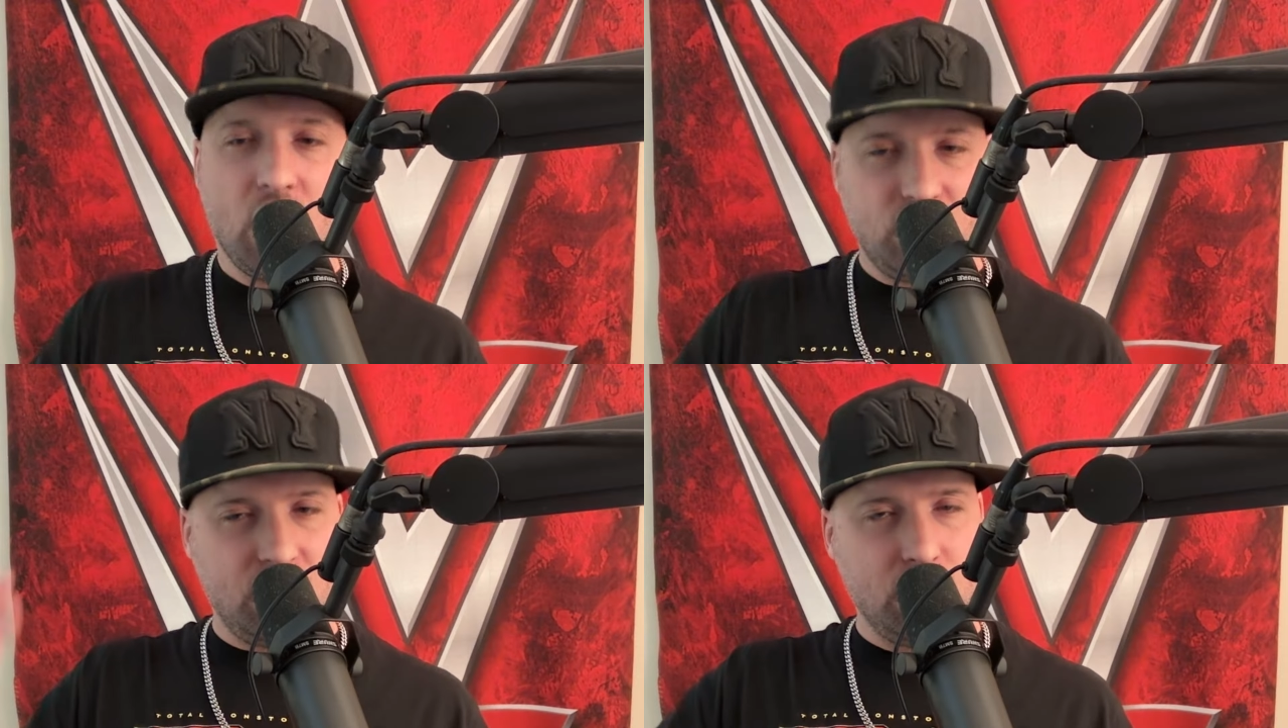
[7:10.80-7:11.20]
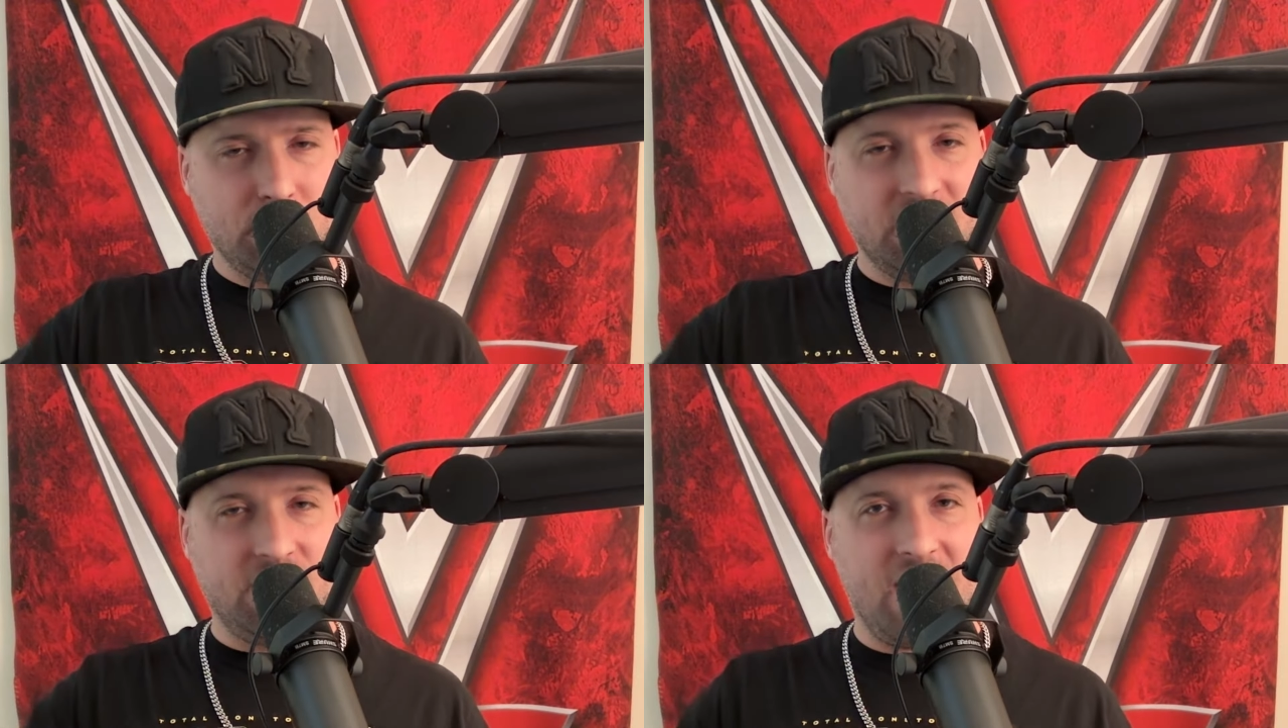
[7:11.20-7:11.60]
Do you
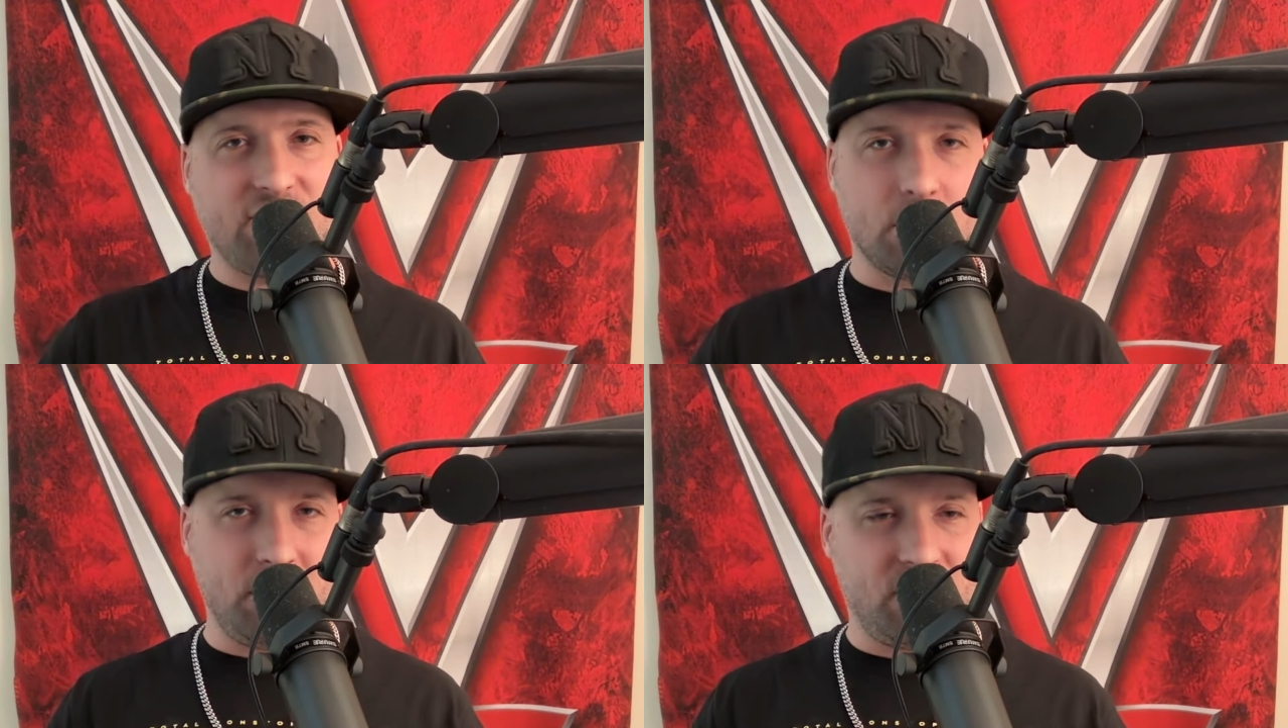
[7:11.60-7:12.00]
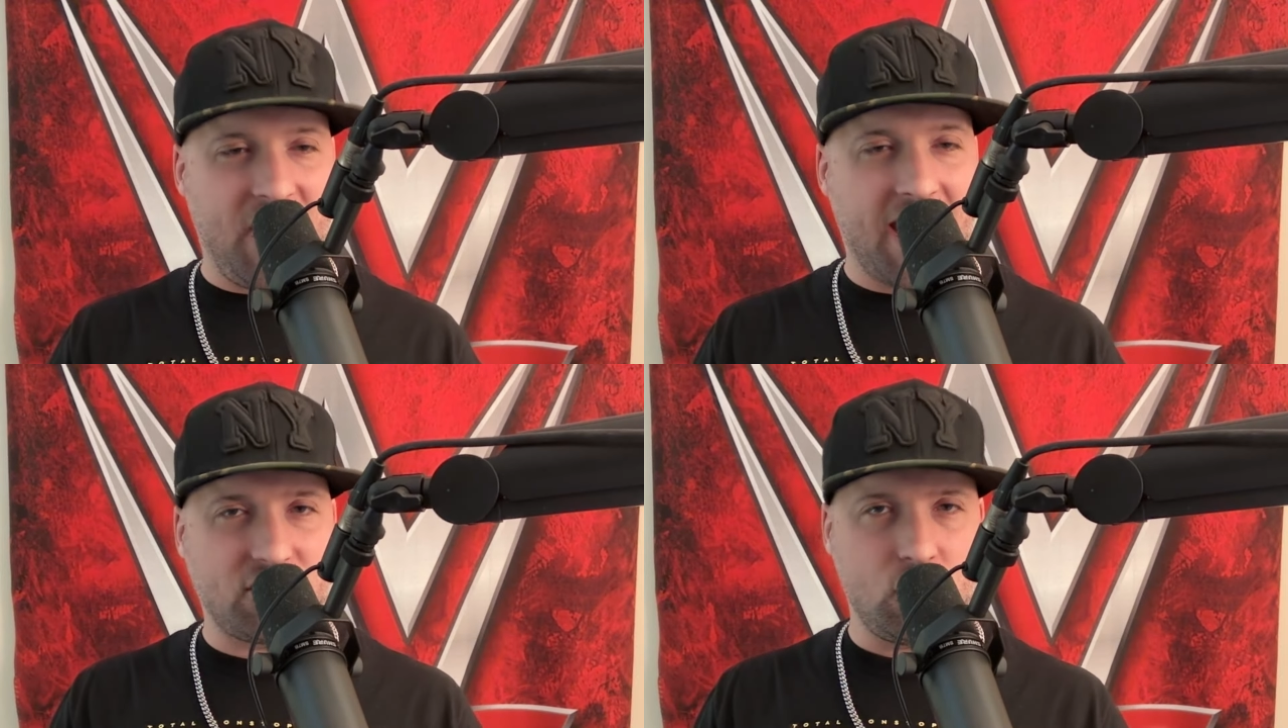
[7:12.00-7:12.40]
believe that to be
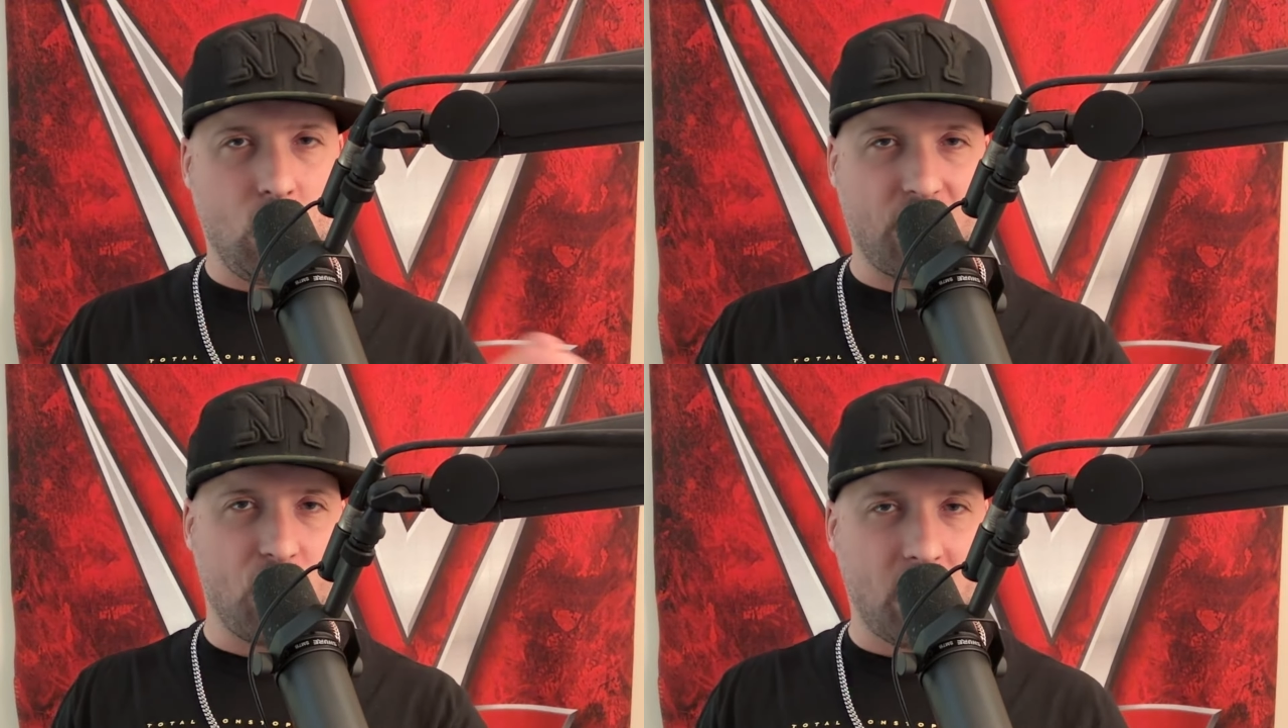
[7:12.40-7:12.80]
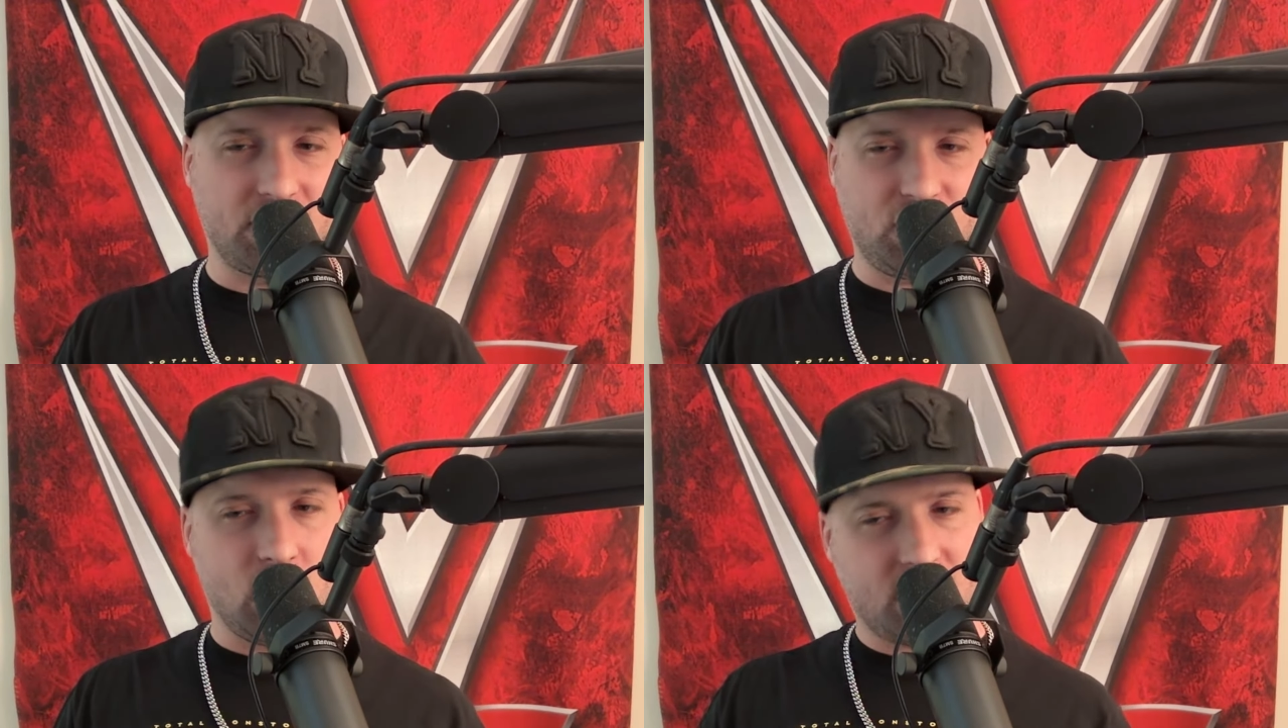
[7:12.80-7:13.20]
fact? Your
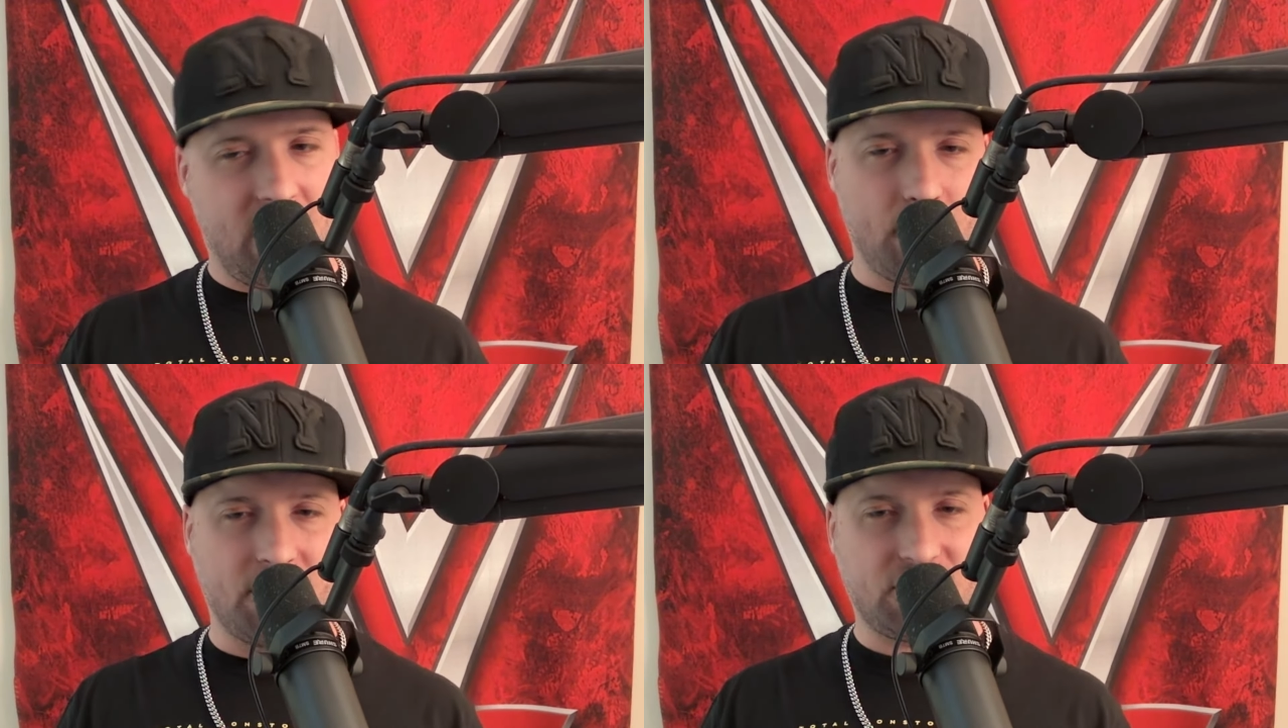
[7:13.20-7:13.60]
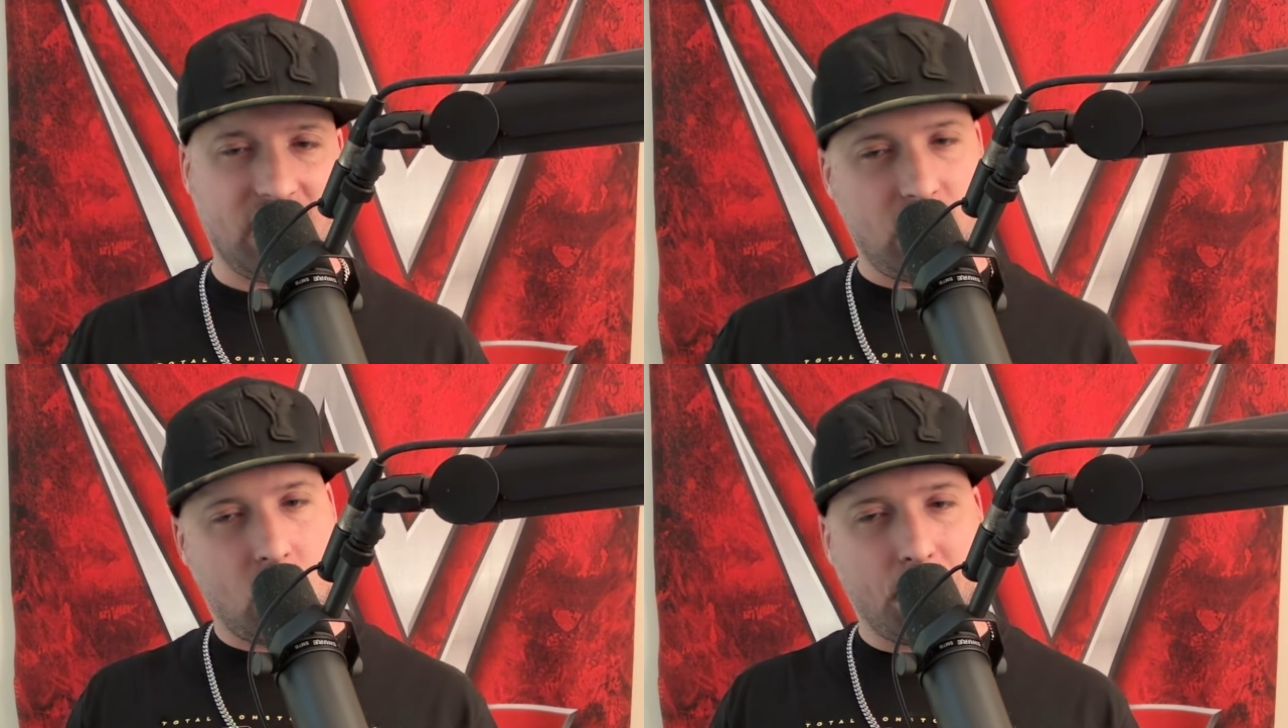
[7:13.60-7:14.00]
thoughts, your comments,
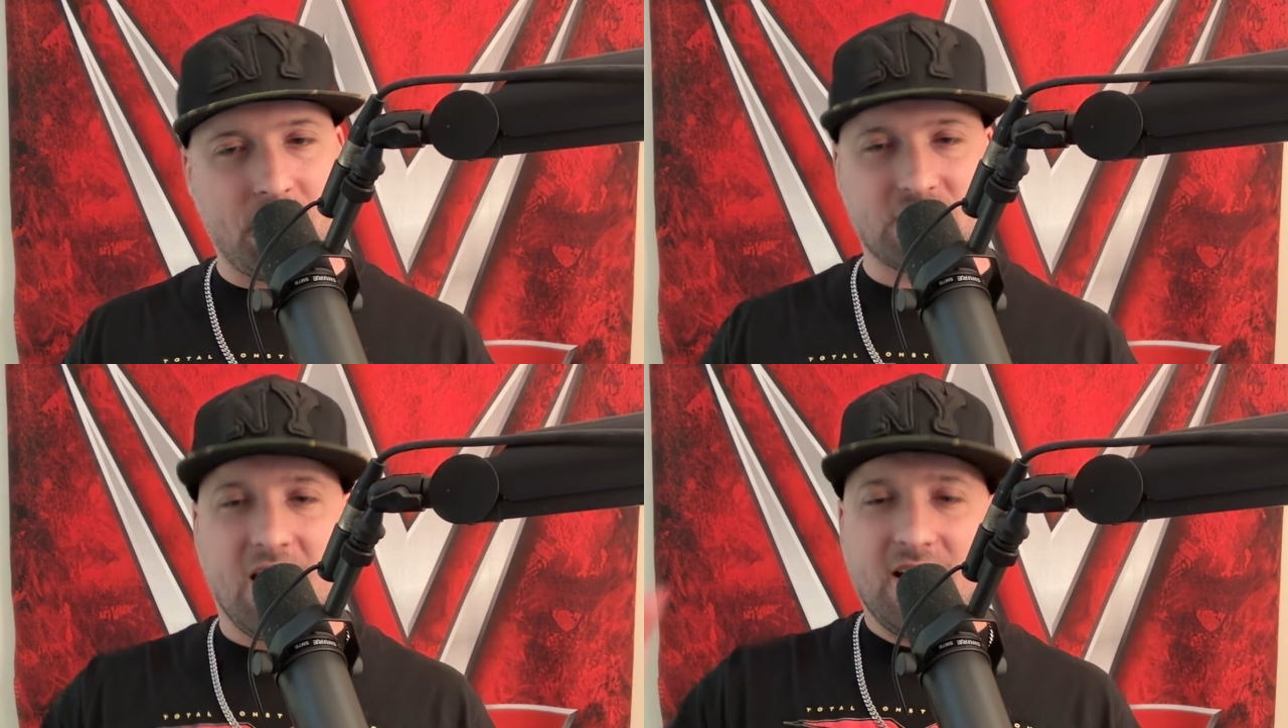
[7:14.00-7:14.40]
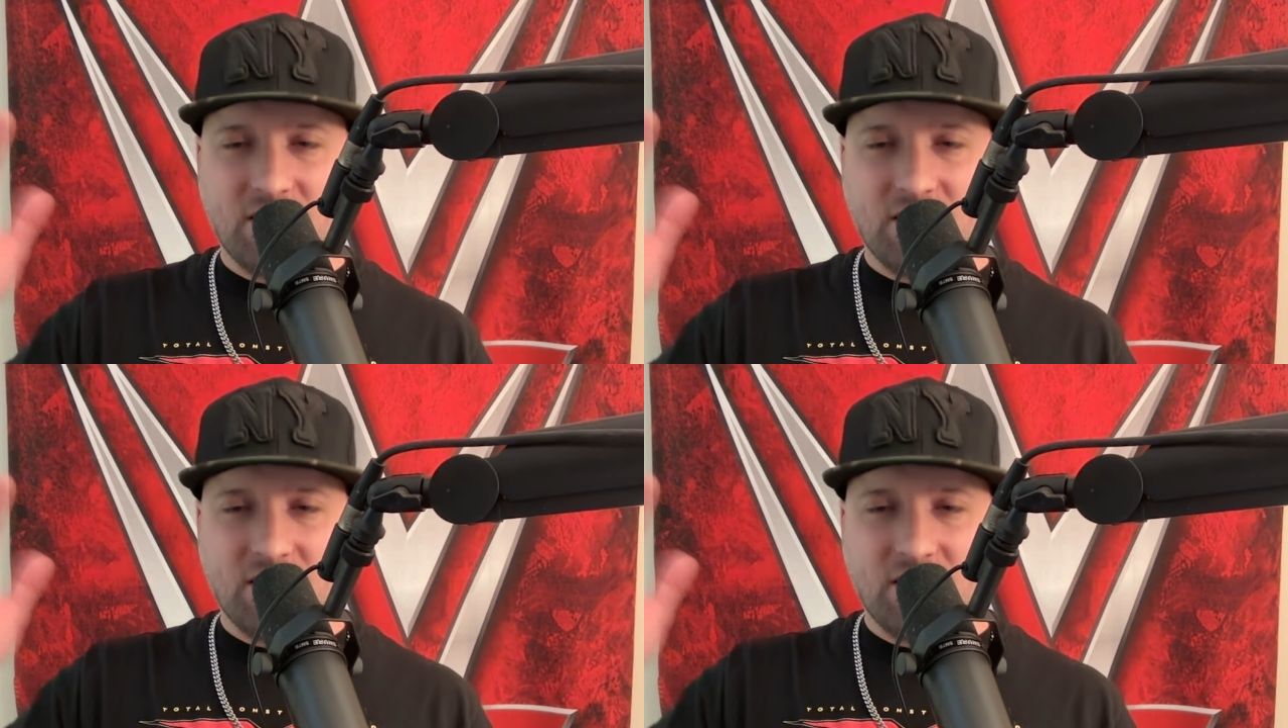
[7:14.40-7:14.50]
and your opinions.